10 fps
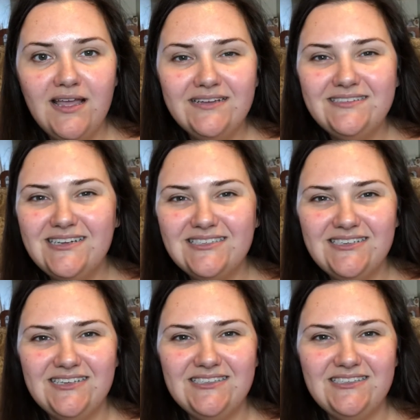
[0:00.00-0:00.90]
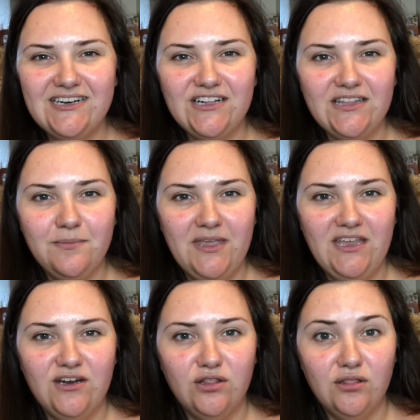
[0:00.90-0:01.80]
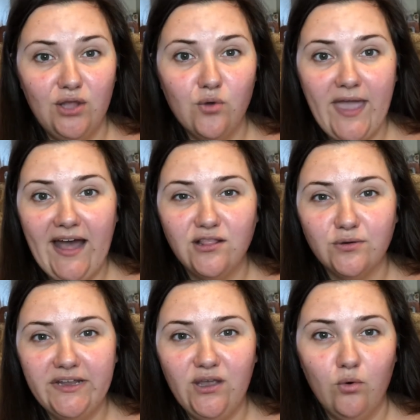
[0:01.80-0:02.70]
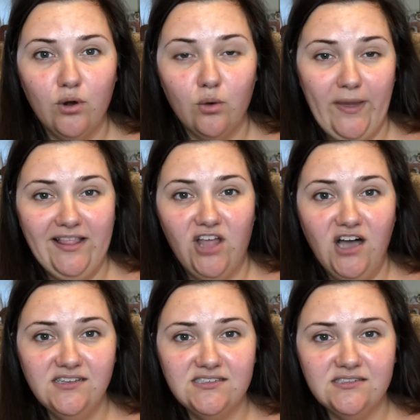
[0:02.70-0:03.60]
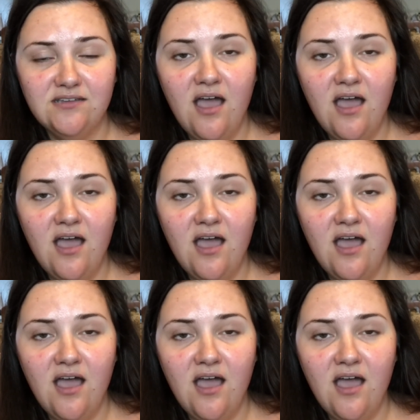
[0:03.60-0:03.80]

doesn't necessarily mean low calorie or weight loss.